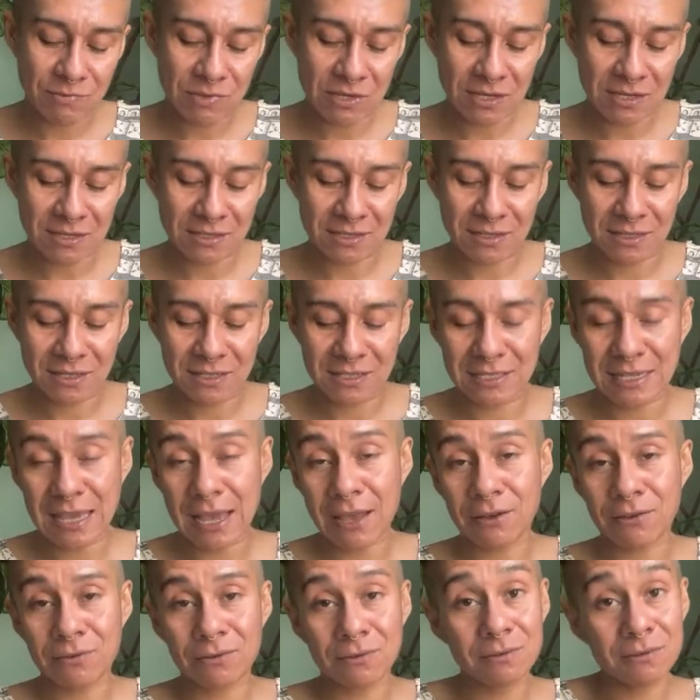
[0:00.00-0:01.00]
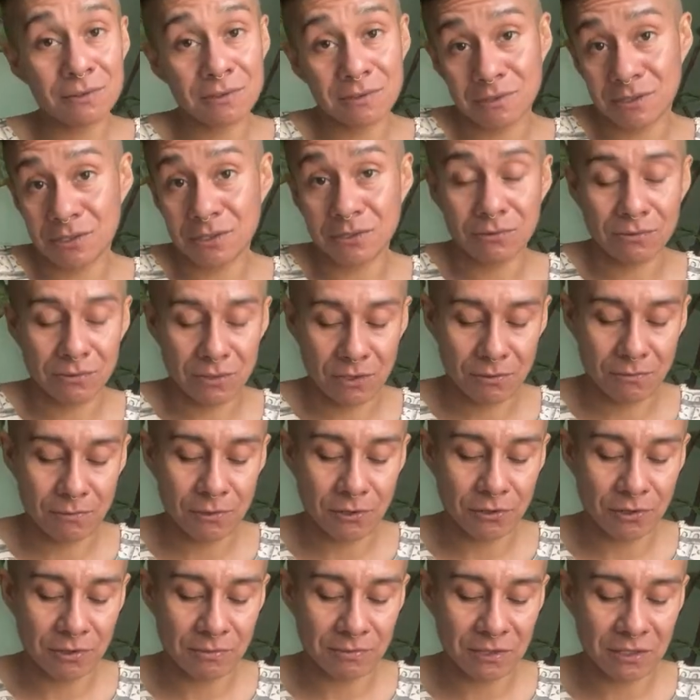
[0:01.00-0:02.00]
because of the sound. So you're
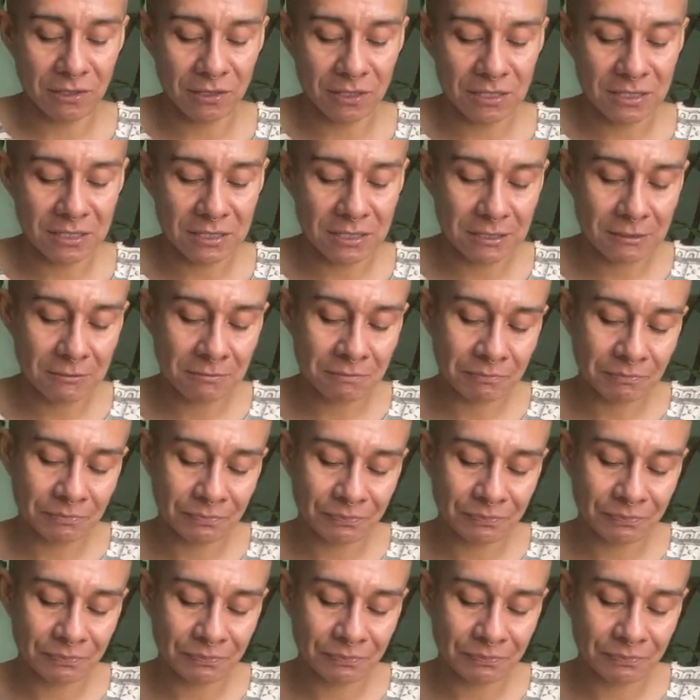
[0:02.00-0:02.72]
welcome to listen.